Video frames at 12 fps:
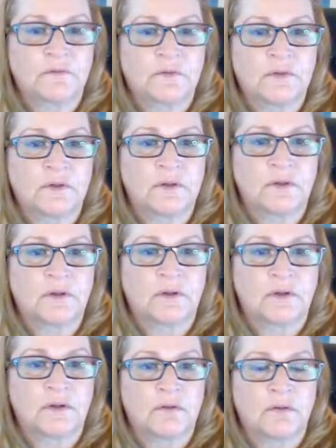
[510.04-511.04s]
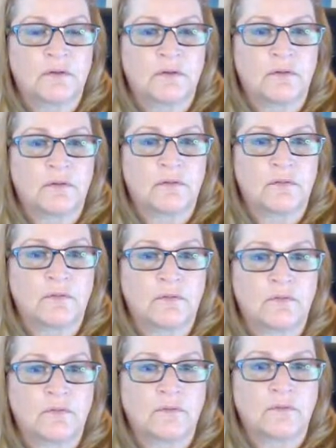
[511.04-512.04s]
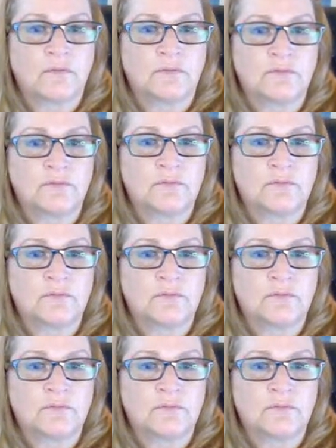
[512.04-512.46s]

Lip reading: Yeah, stand by. Let's make